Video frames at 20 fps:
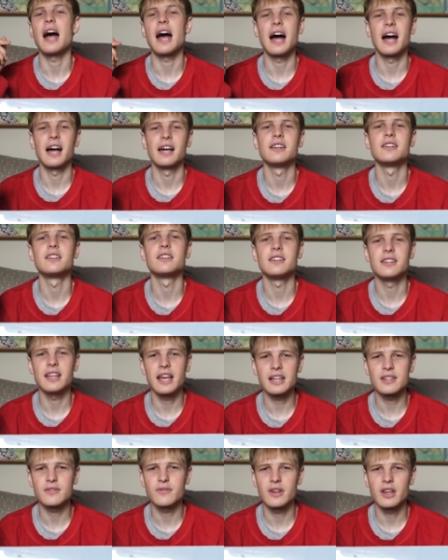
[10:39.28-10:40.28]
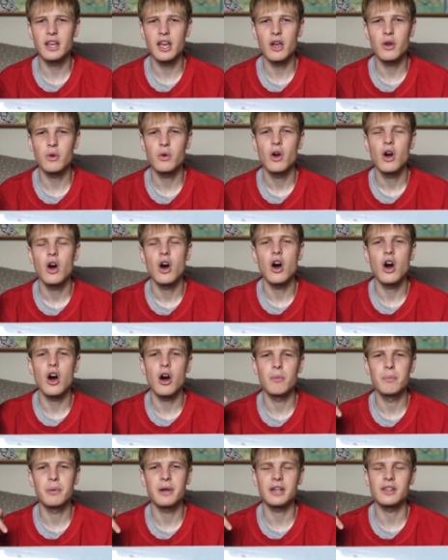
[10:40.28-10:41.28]
and next video
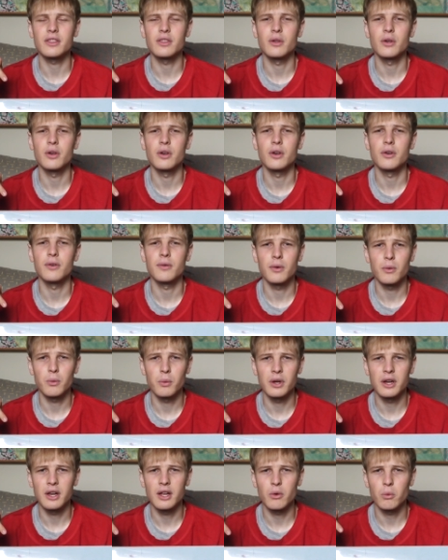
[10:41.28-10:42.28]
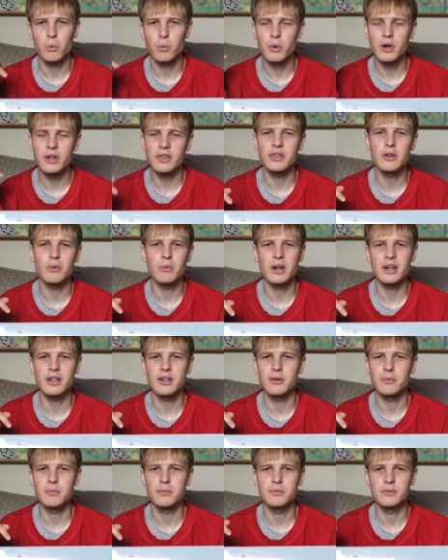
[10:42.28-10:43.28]
I'll pick the winner with the
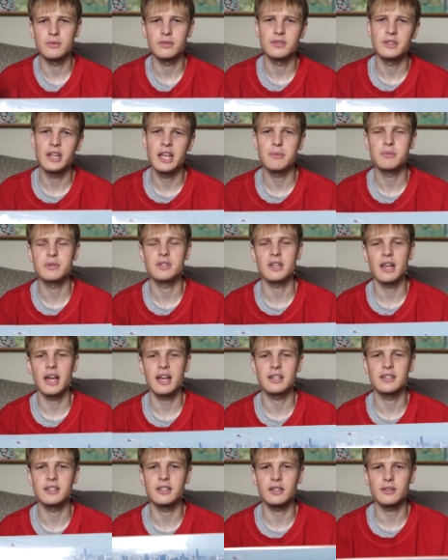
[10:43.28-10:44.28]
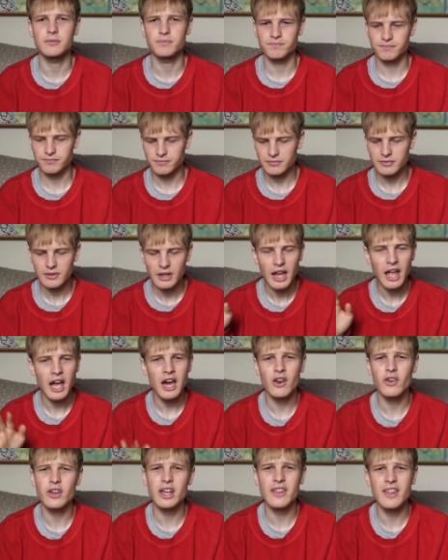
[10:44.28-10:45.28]
random name selector
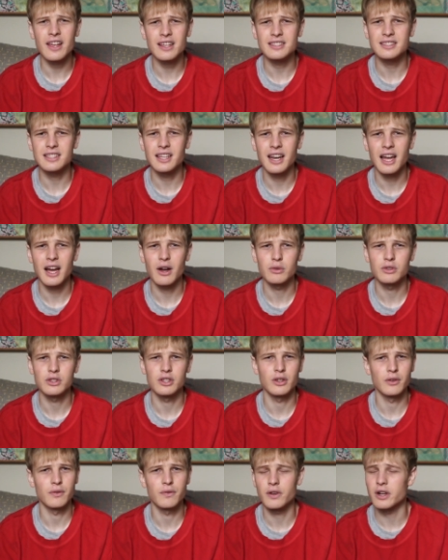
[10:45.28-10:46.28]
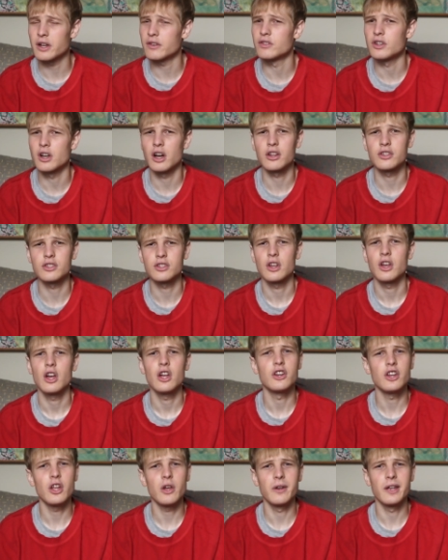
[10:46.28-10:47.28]
and I'll get that sent out to you free of charge,
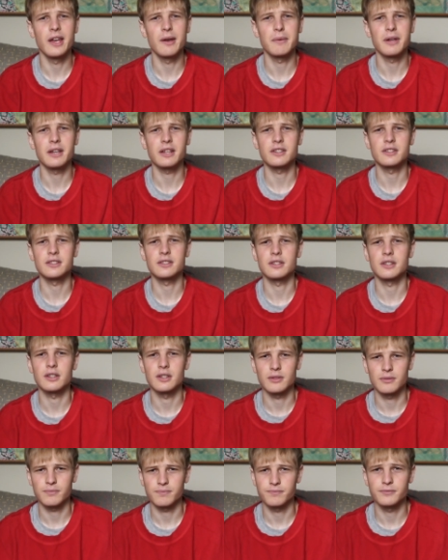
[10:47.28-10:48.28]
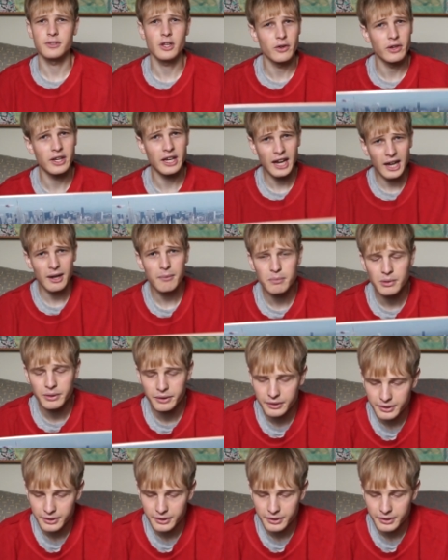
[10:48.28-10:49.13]
no gimmicks, no cap.